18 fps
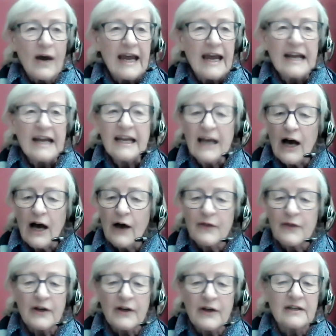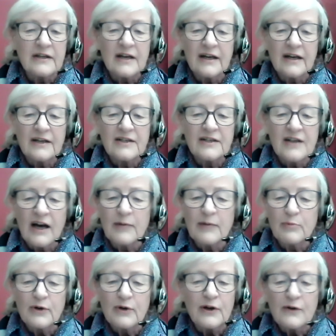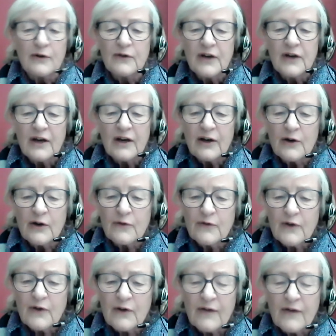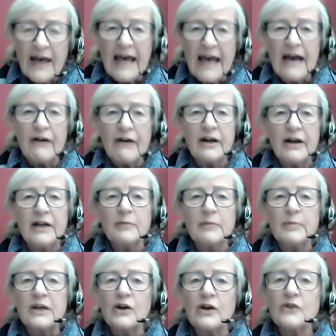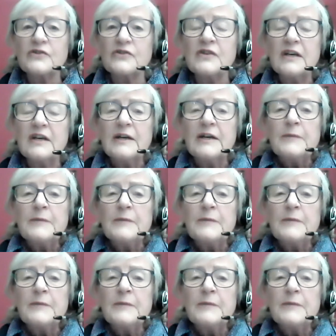any other uh, type of, of, of Aryan, because